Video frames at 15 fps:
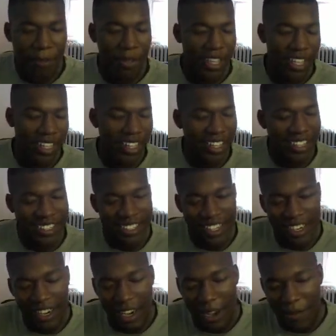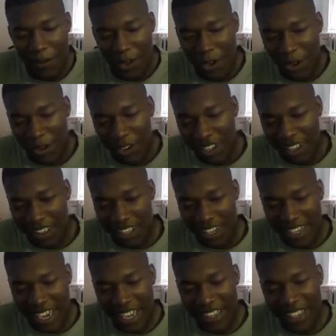But like, like I said, um, you know, eh, the
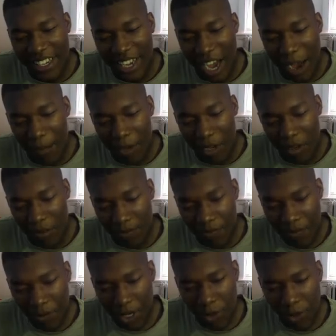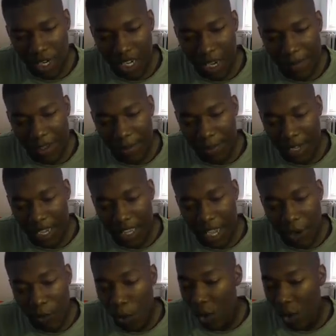deadly combo when it comes to playing like